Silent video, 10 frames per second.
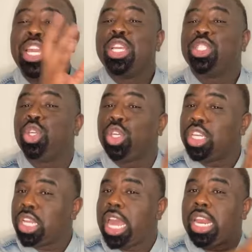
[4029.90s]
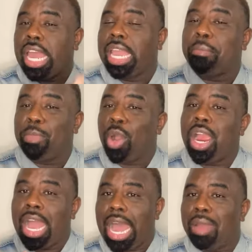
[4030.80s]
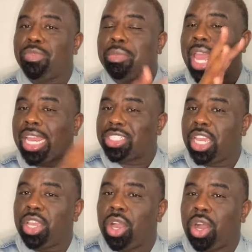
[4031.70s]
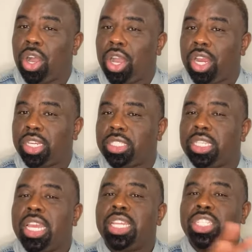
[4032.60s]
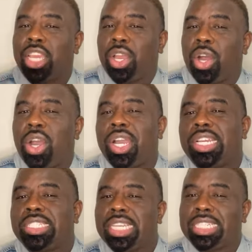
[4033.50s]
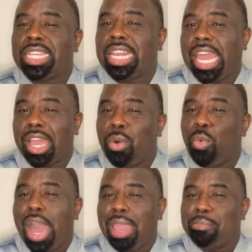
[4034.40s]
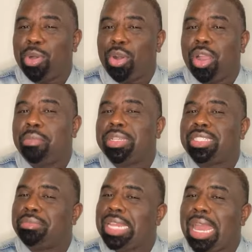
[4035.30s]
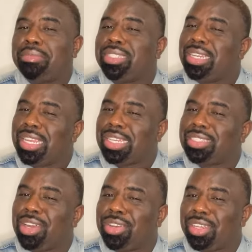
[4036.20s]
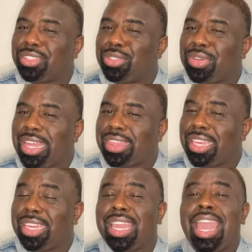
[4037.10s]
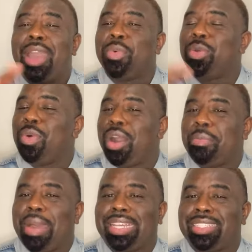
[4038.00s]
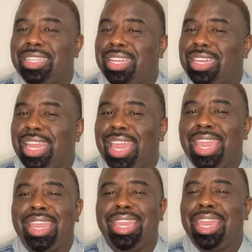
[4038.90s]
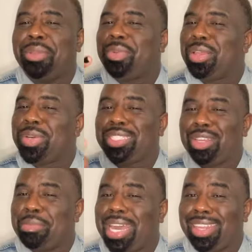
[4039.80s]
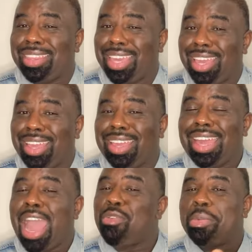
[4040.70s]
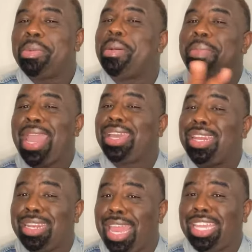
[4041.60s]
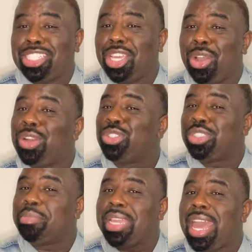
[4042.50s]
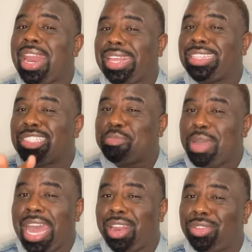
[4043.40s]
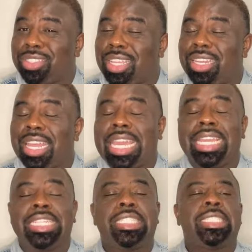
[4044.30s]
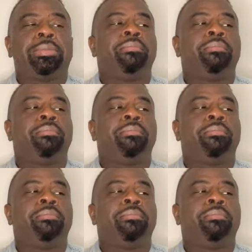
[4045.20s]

So you can kind of like bar hop from like JR's. JR's is like a white bar, but sometimes the niggas go there too, I think. We walked by Sunday. It really wasn't nobody there. I remember back in the day, JR used to be kind of like the spot on Sundays.